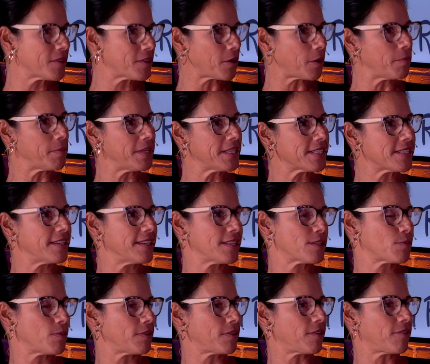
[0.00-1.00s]
our business,
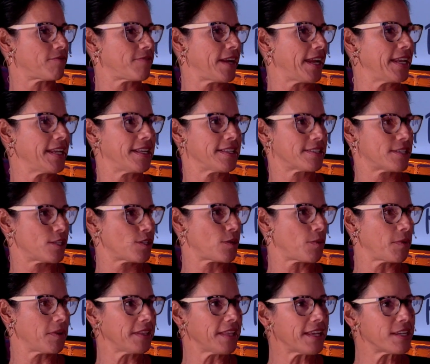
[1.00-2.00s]
with our finances, our
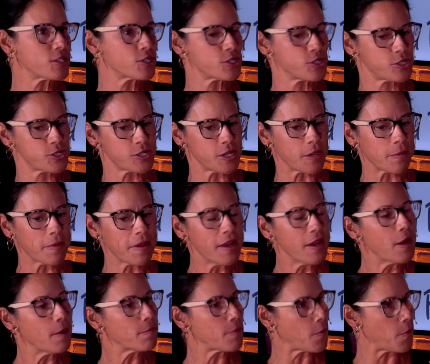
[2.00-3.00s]
relationship.
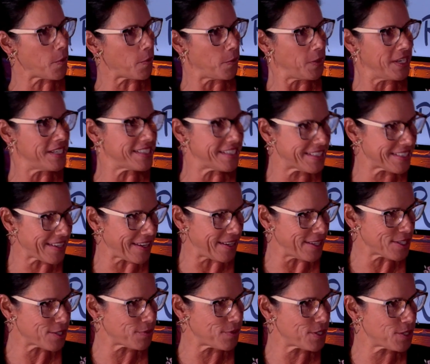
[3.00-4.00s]
But what we
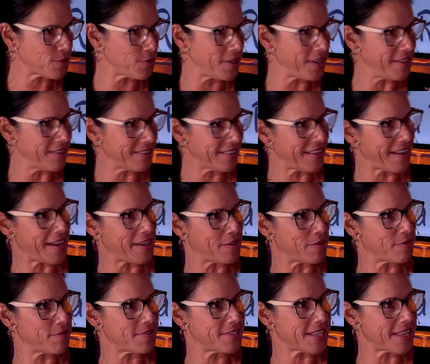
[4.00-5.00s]
discussed, which we kind
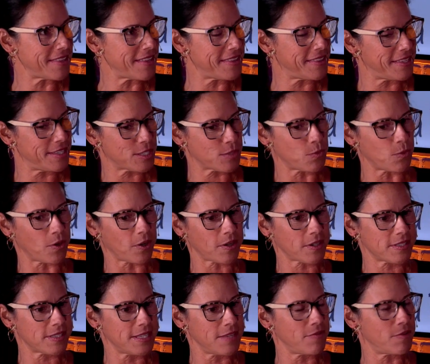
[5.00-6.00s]
of said that this
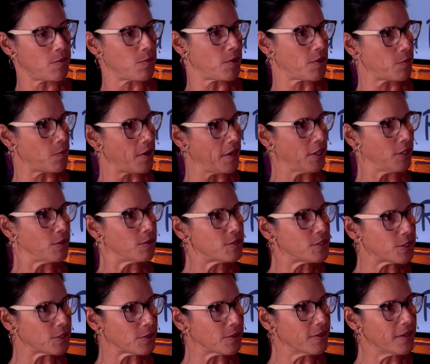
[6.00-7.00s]
works even with what you
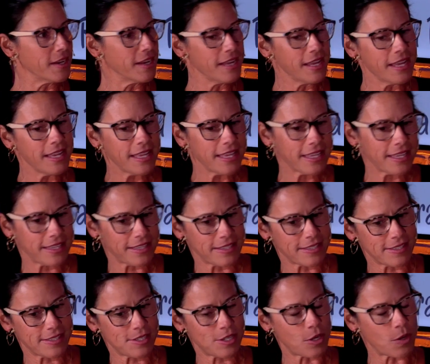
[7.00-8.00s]
do,
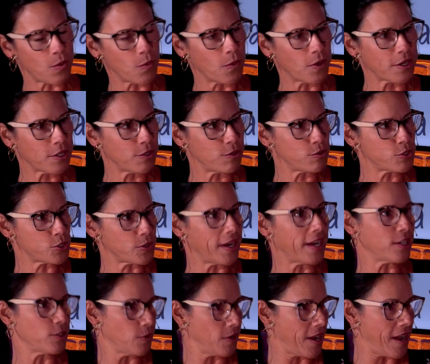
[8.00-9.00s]
is, what are you
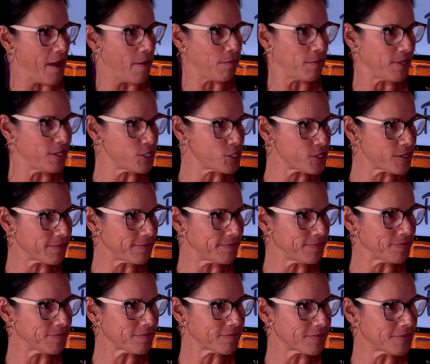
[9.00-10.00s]
trying to accomplish? Right.
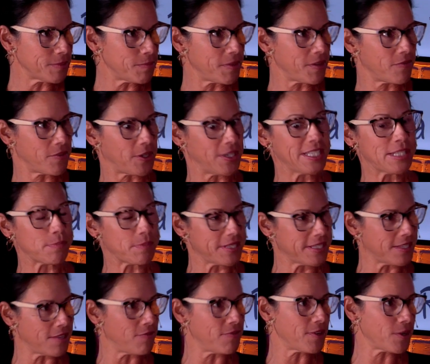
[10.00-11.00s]
Being very
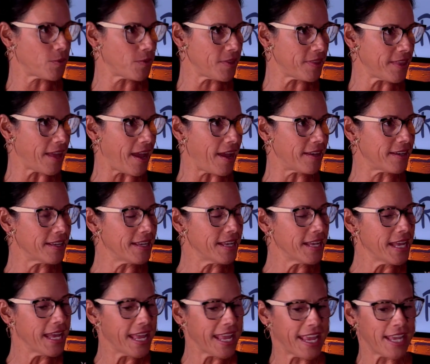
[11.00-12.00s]
specific with that,
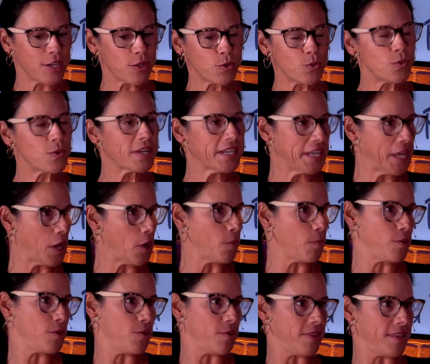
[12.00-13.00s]
and who can help
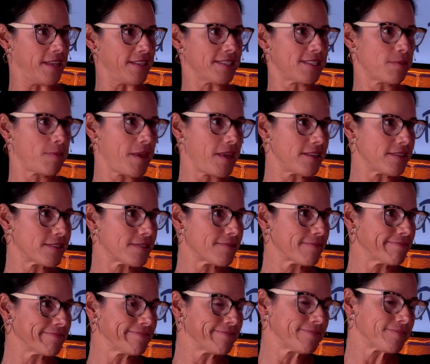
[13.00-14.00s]
you in that space.
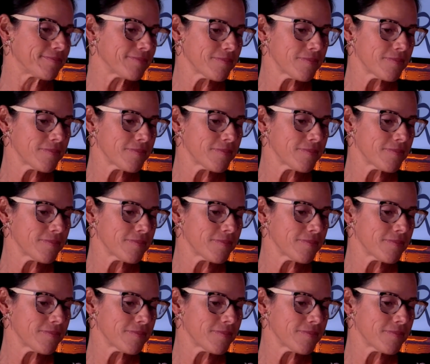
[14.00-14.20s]
Right.